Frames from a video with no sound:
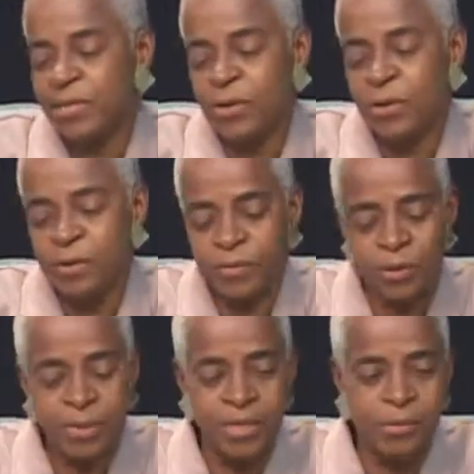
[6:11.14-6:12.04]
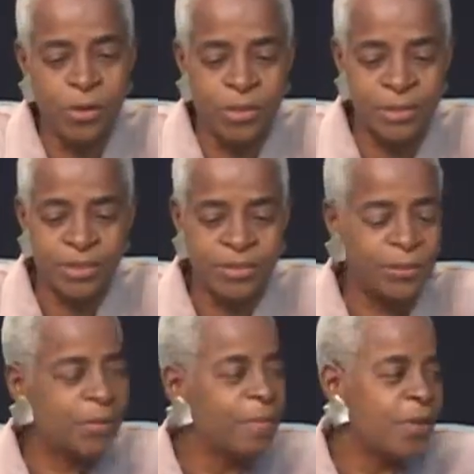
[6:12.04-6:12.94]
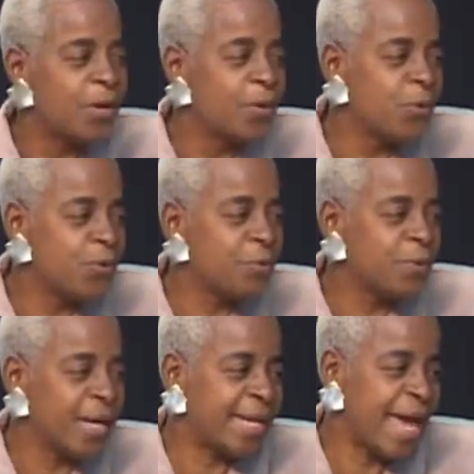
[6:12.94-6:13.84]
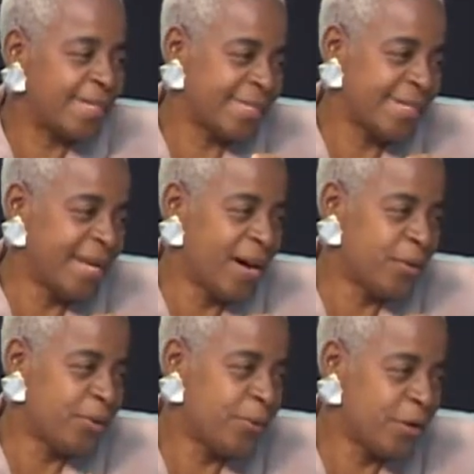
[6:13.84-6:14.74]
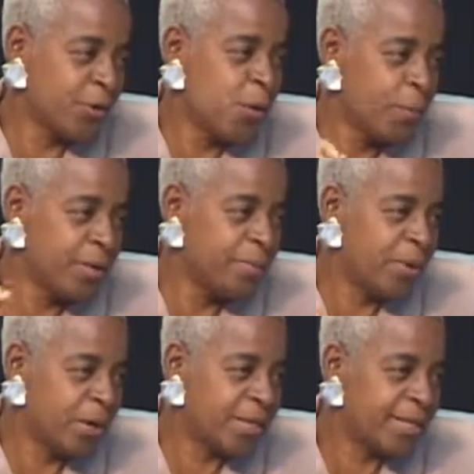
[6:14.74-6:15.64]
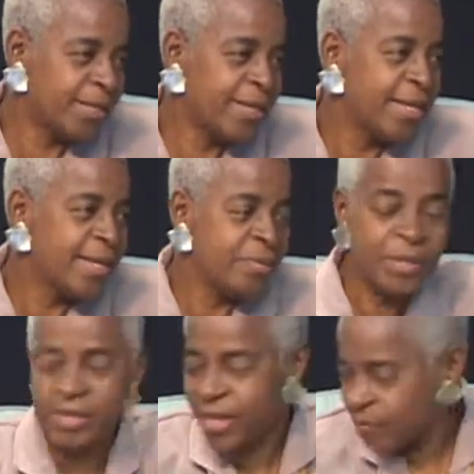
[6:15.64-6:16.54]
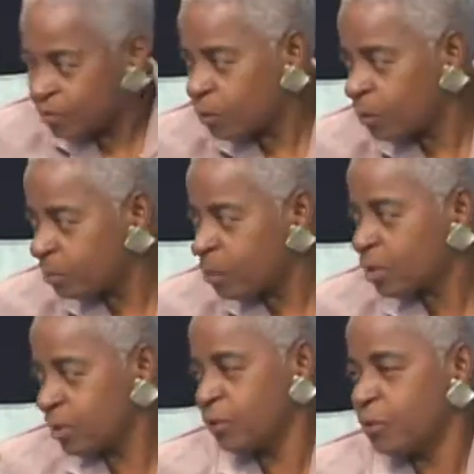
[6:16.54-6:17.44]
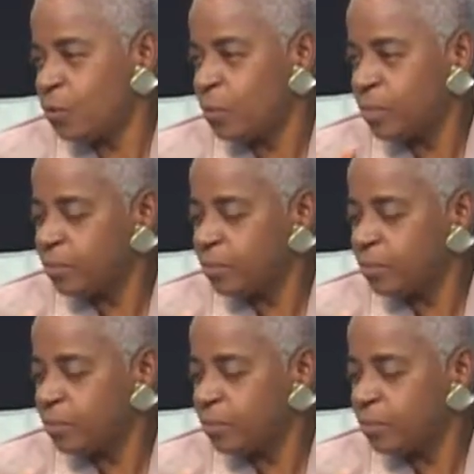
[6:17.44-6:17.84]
you know, nobody wants to go through that hassle now. You want to open a bottle. But careful what bottle you open,